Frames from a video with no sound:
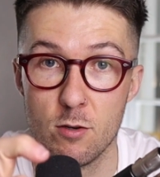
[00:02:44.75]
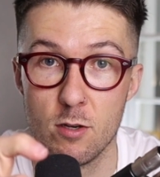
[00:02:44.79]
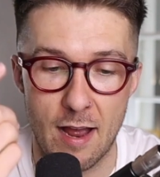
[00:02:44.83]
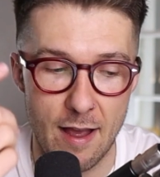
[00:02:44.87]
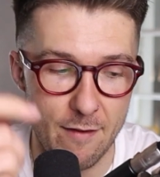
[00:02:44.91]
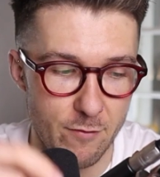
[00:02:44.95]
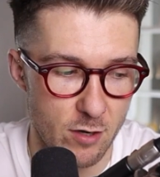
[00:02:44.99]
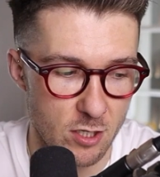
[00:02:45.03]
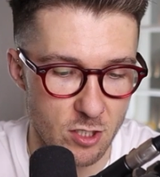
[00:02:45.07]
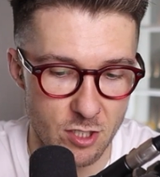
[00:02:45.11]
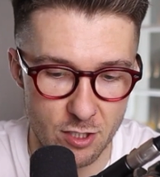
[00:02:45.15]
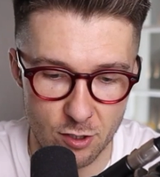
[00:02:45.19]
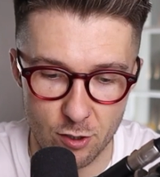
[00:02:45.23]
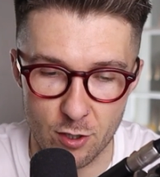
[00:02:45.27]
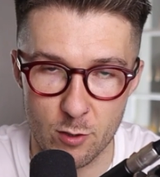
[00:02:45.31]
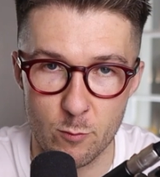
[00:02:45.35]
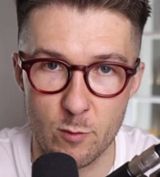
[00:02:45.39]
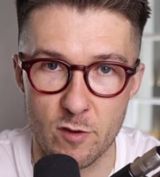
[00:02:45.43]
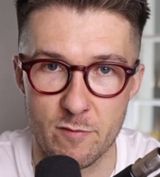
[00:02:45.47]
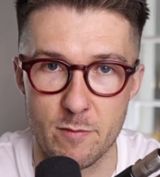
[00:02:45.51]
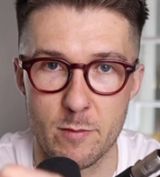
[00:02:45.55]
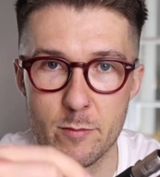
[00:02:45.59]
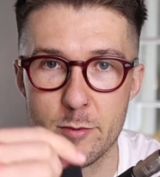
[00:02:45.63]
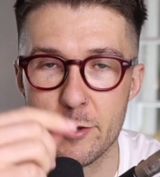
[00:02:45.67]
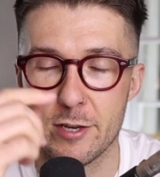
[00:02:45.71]
I haven't actually got it
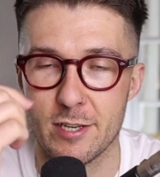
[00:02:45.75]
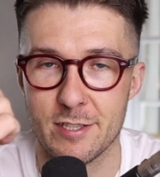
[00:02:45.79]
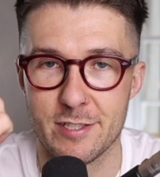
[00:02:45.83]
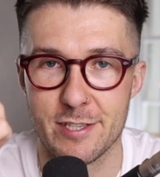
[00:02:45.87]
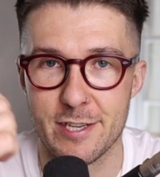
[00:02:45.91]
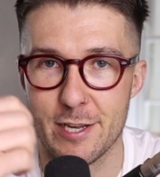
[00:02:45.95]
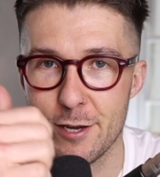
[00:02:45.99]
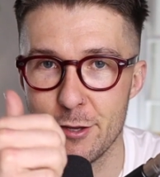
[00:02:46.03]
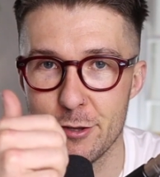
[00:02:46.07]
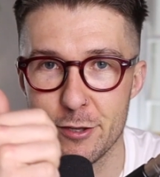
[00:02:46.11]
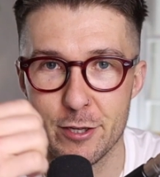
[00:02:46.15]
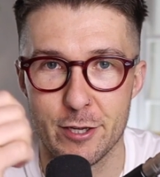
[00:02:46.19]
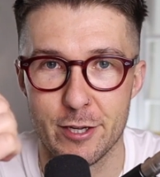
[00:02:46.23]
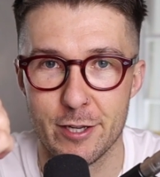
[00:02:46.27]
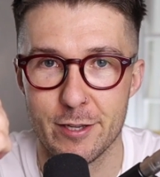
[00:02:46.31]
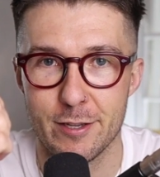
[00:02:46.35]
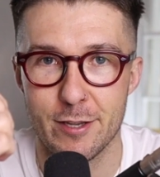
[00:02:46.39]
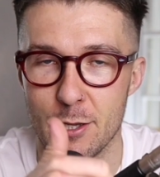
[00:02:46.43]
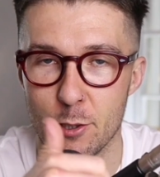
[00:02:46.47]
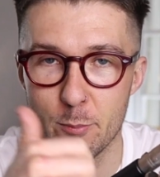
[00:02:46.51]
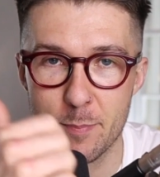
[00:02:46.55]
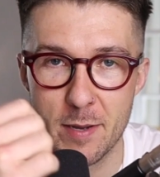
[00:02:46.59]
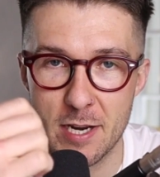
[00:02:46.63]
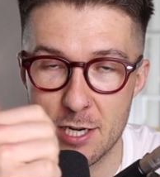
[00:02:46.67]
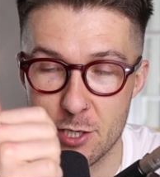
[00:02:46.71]
with me, but you can see on the
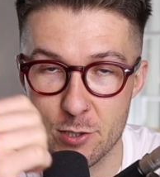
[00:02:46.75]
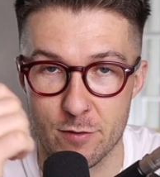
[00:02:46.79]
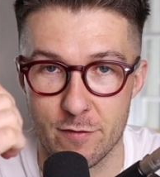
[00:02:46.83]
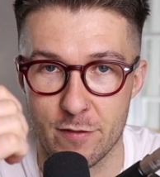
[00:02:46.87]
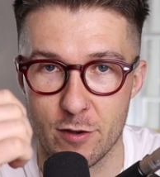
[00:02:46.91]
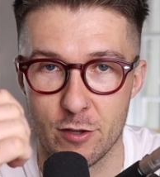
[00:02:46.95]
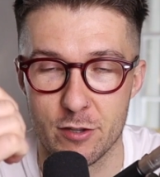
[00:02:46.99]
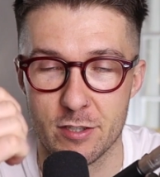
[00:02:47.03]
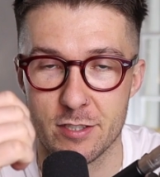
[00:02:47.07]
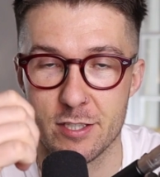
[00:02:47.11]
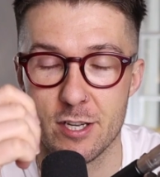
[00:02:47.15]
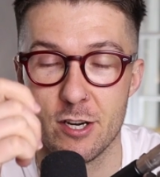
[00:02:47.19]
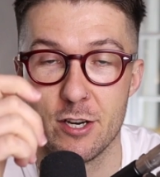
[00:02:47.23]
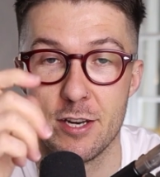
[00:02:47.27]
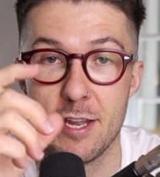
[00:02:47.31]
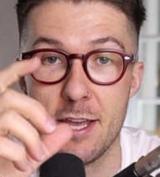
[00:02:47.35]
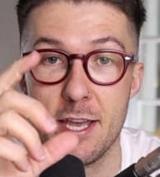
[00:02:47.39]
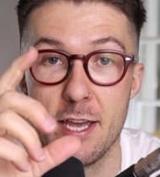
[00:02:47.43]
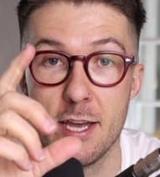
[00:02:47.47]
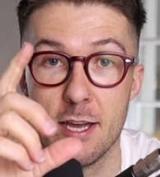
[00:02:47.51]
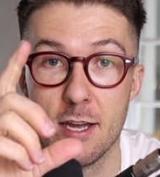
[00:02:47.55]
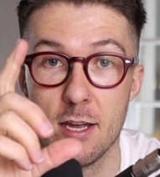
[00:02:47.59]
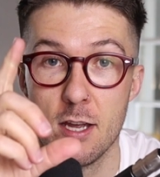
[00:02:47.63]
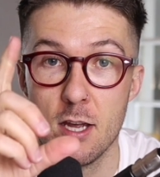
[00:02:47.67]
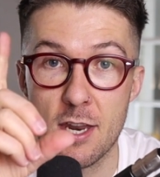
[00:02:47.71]
little picture of it on the side
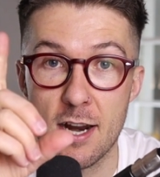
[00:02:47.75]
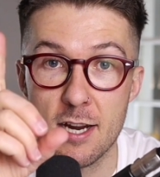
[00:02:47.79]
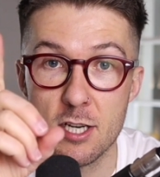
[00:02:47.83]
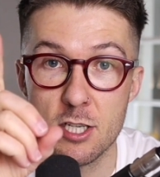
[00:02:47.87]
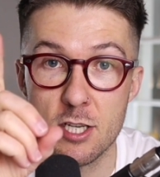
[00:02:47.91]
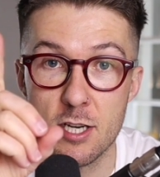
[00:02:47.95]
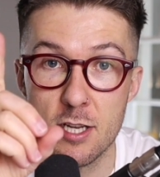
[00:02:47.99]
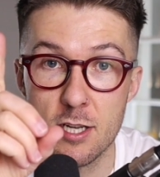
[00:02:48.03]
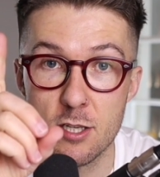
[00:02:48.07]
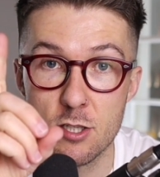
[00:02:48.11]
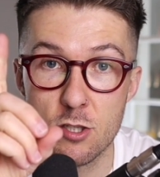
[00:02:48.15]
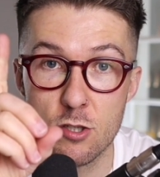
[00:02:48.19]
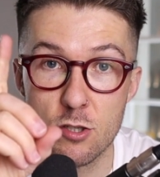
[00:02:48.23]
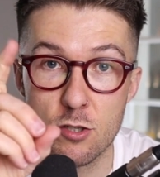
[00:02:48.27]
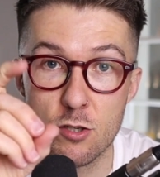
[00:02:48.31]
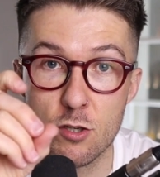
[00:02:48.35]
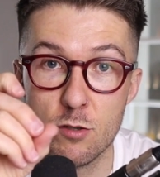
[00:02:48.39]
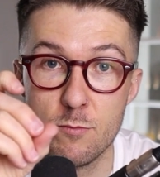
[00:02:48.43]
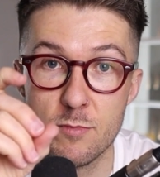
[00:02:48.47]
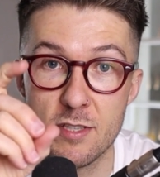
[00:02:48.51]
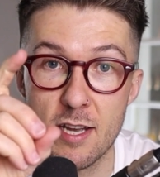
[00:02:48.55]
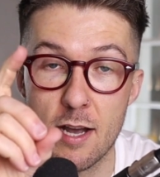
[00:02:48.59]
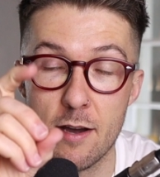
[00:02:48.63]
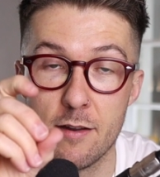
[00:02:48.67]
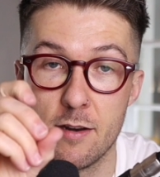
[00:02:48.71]
here that actually it just
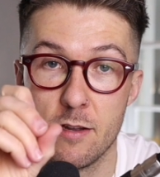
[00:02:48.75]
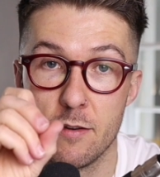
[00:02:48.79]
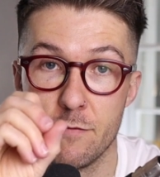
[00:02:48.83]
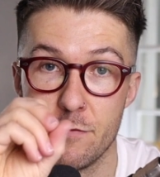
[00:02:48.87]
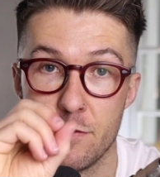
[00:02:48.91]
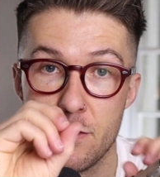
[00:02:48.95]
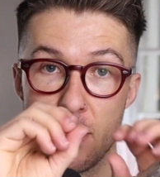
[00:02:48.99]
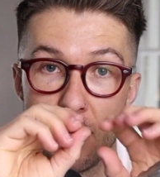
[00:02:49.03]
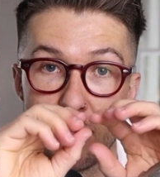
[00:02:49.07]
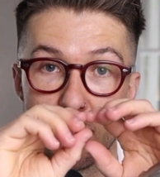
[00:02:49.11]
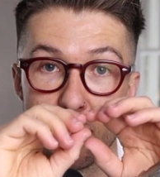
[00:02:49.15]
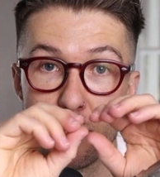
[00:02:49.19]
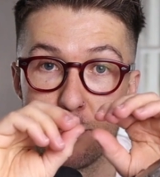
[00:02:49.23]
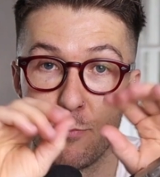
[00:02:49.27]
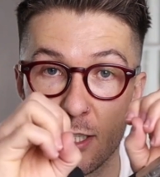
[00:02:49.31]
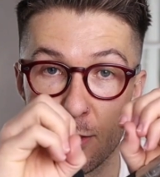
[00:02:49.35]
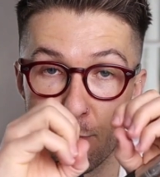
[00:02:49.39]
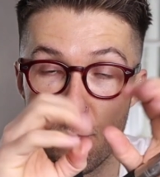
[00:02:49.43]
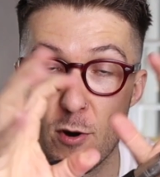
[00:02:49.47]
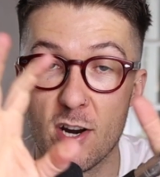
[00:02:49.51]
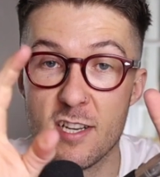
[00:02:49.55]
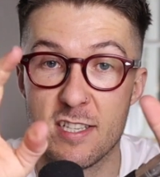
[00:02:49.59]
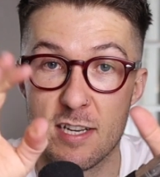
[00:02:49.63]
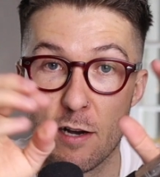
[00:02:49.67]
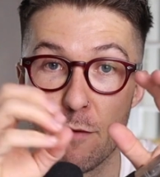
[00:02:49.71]
comes out and it
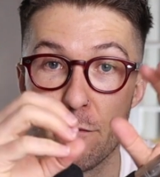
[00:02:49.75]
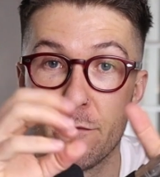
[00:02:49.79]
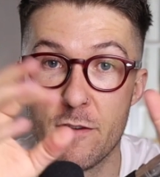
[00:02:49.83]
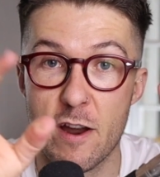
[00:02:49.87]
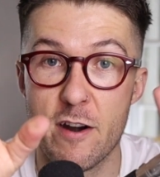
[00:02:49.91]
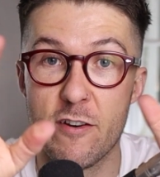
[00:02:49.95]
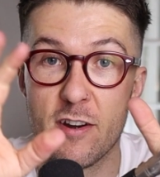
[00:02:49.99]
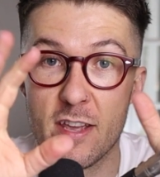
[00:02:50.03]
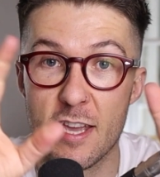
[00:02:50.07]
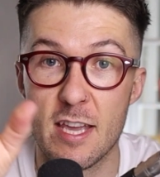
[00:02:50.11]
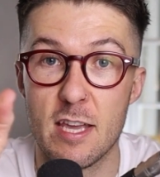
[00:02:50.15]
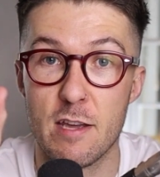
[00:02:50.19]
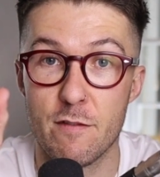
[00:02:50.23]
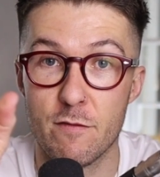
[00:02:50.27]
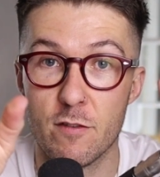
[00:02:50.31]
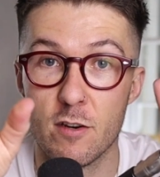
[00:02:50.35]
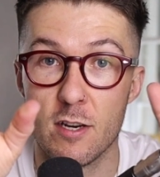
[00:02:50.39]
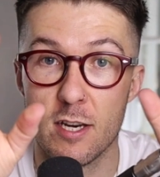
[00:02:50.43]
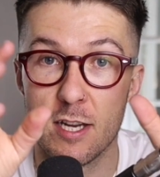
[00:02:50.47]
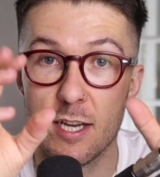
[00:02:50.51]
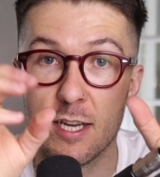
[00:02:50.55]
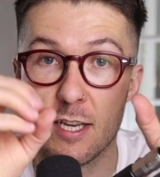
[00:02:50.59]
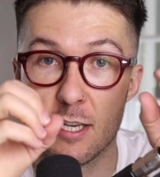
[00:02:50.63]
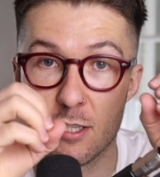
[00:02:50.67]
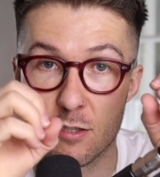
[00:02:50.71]
sprays out very
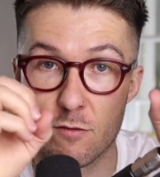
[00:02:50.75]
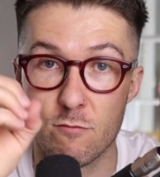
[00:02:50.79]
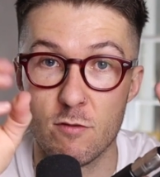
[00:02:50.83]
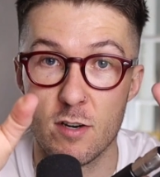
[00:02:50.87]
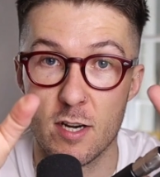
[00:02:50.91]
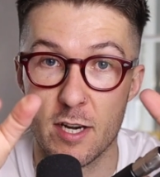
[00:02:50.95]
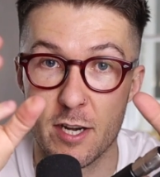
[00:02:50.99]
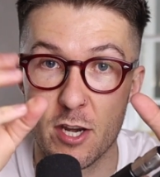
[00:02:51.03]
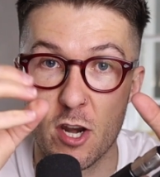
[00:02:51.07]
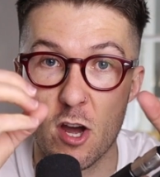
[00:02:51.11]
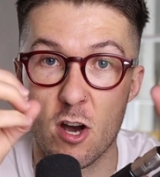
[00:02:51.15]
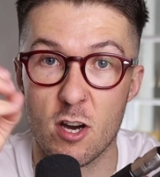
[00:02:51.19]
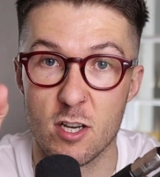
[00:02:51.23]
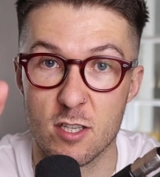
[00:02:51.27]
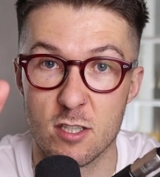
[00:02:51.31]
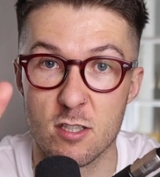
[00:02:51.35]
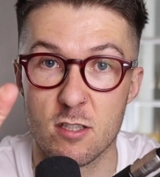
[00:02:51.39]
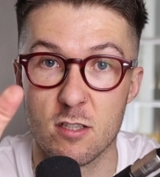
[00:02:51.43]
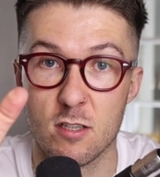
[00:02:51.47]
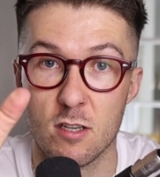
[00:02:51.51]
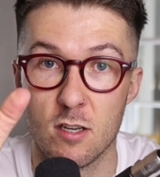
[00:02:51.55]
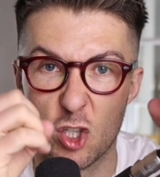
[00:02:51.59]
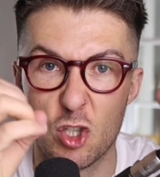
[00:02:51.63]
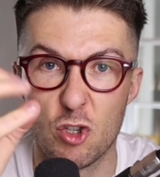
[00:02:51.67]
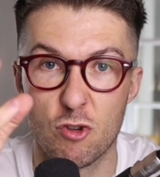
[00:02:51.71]
evenly, and it's a really
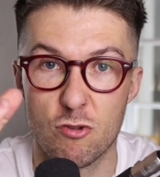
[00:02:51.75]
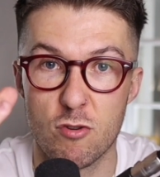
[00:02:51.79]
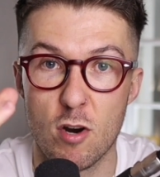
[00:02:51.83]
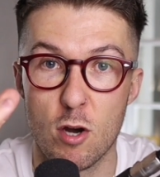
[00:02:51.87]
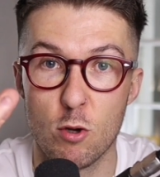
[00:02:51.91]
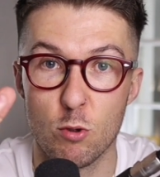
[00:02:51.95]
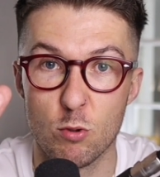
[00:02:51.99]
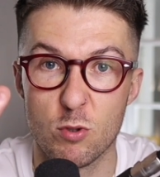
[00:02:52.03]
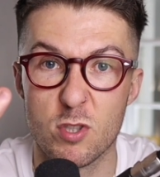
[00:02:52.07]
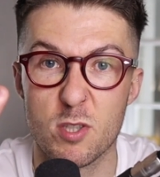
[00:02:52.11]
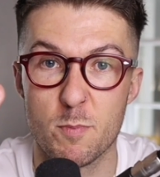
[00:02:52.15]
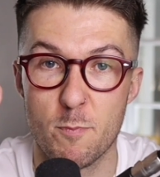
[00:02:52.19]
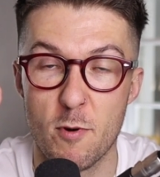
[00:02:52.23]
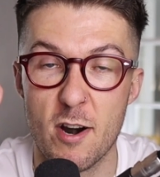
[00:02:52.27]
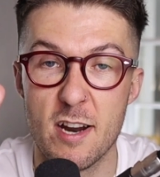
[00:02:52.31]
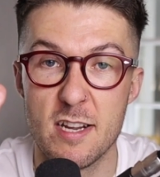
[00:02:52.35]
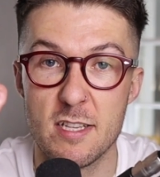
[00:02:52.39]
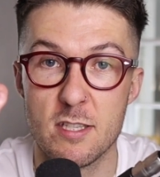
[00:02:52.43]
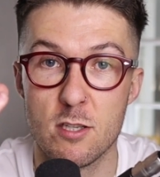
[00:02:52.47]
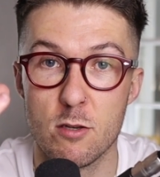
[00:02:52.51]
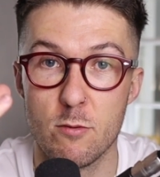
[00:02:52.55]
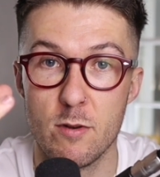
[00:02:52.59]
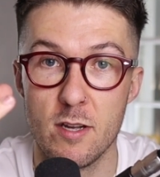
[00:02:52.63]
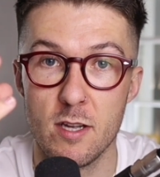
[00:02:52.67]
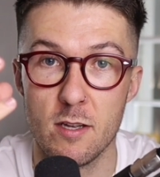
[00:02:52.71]
nice controlled spray
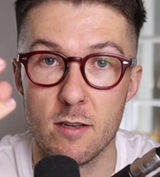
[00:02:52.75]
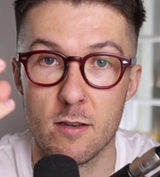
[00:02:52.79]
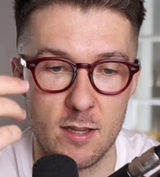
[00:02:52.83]
to it.